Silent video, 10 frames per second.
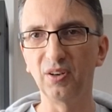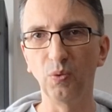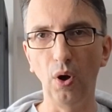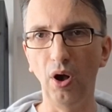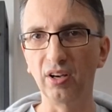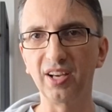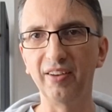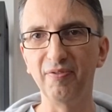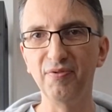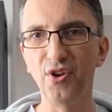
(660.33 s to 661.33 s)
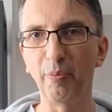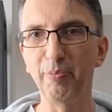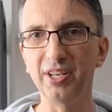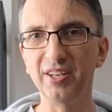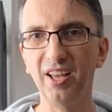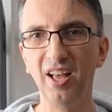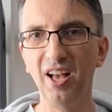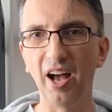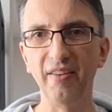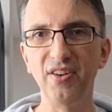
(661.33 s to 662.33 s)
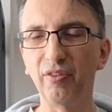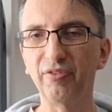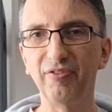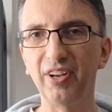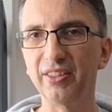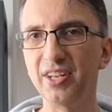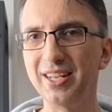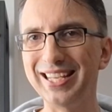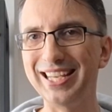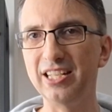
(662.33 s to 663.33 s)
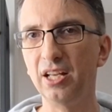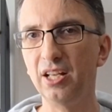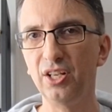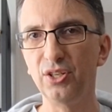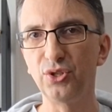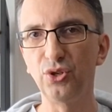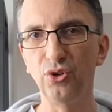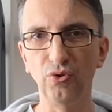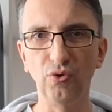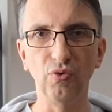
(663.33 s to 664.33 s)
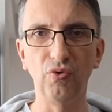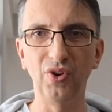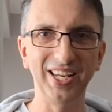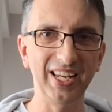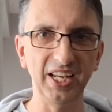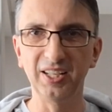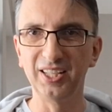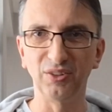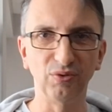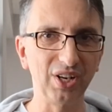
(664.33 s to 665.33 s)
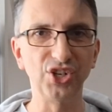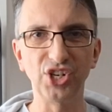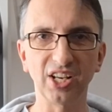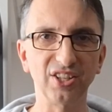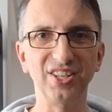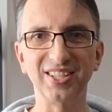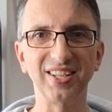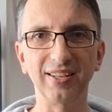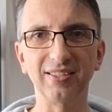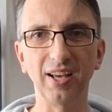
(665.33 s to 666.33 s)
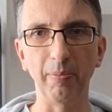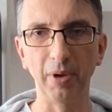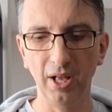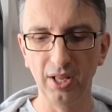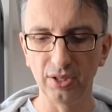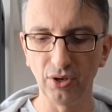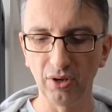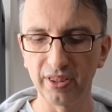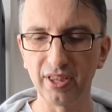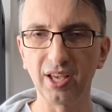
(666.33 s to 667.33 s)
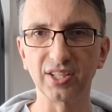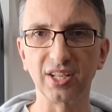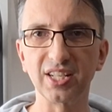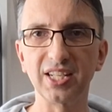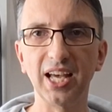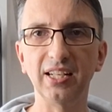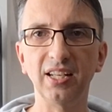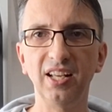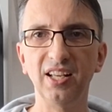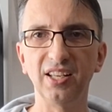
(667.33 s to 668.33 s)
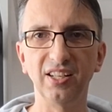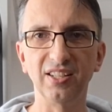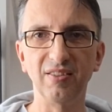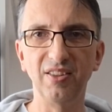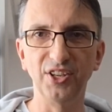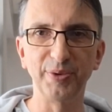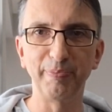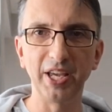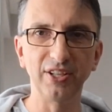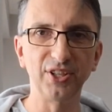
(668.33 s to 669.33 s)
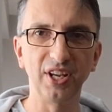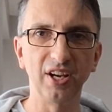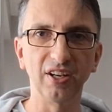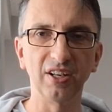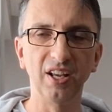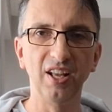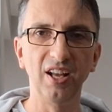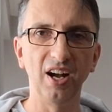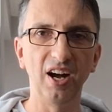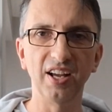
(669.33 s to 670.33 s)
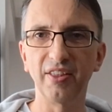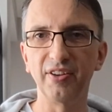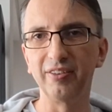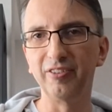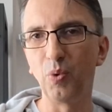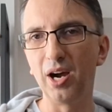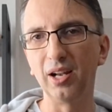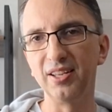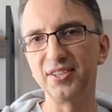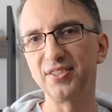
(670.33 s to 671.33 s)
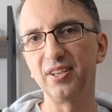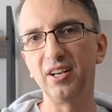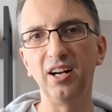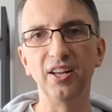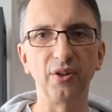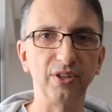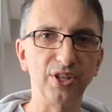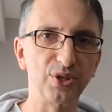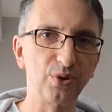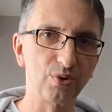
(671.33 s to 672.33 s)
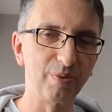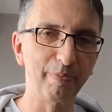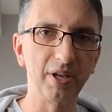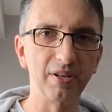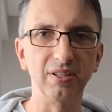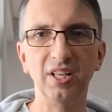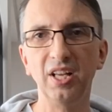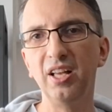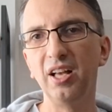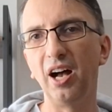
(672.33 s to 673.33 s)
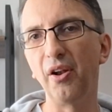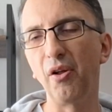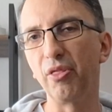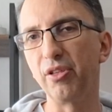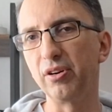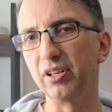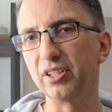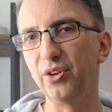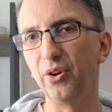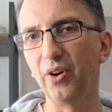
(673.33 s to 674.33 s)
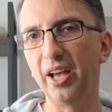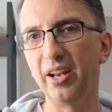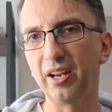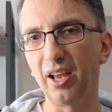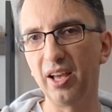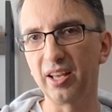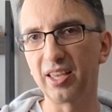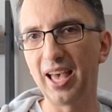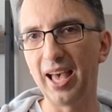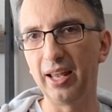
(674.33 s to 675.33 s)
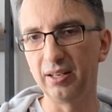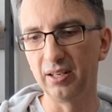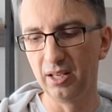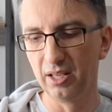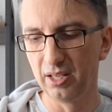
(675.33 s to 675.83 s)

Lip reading: worked. I've not felt the need to rejig this setup. The only thing, as I said, is this space here. I either have a wireless, another distortion pedal, another, and I can